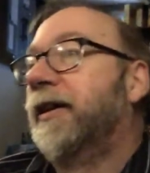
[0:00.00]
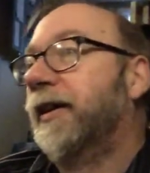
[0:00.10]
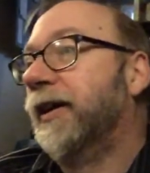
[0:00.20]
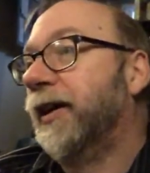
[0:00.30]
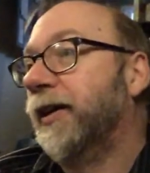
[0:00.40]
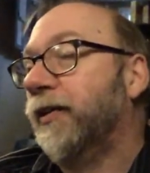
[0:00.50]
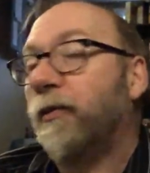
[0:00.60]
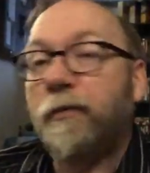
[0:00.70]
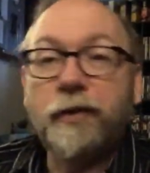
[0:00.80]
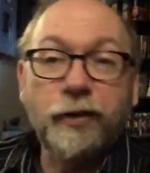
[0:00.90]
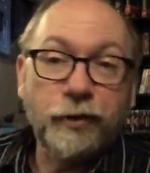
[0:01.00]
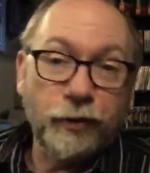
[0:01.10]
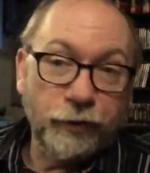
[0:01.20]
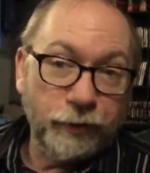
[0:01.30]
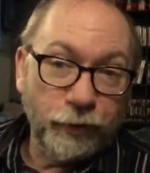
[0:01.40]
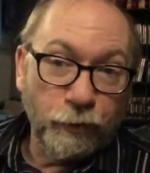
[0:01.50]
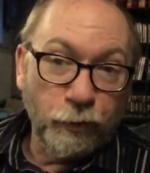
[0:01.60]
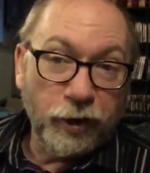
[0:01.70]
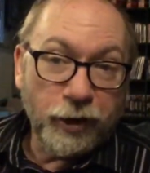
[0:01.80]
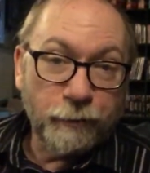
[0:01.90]
Uh,
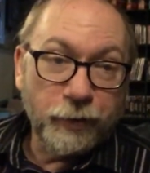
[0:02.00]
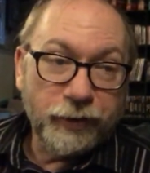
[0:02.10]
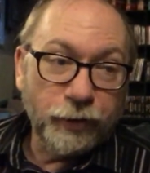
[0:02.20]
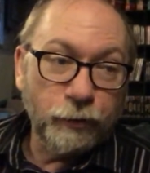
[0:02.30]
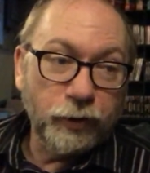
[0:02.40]
Warlock mentioned